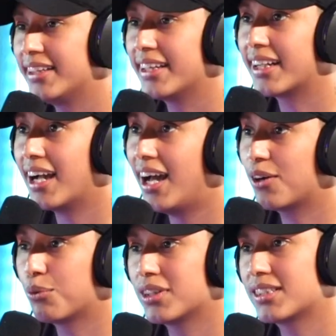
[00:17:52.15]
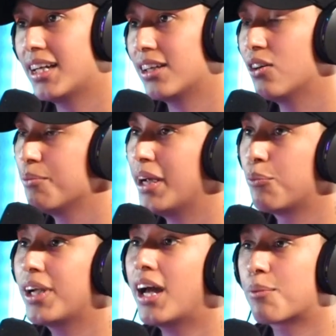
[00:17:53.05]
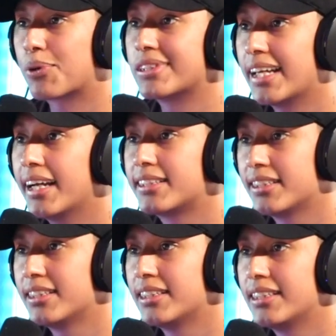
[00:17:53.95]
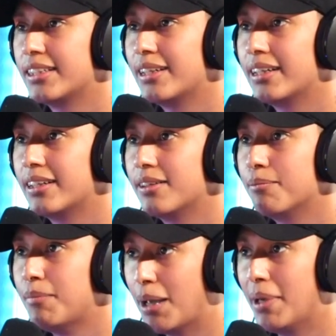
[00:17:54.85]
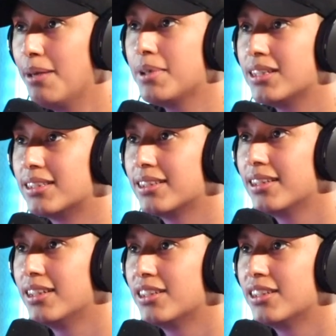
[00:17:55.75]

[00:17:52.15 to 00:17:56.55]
And then God was like, "Oh man, we gotta protect my babies."